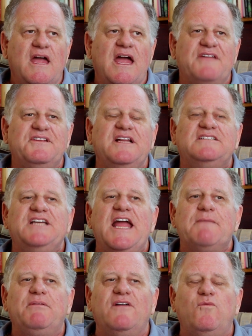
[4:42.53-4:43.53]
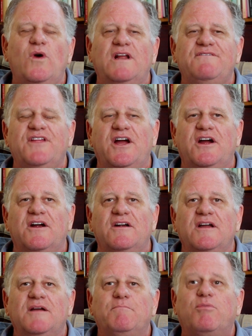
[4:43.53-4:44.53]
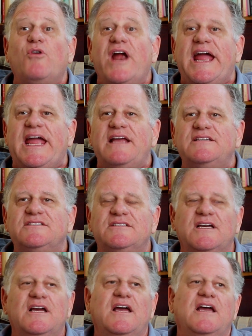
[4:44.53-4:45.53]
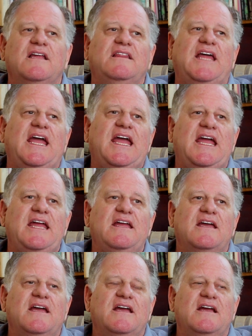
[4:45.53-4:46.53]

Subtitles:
As an example of one of their pranks, they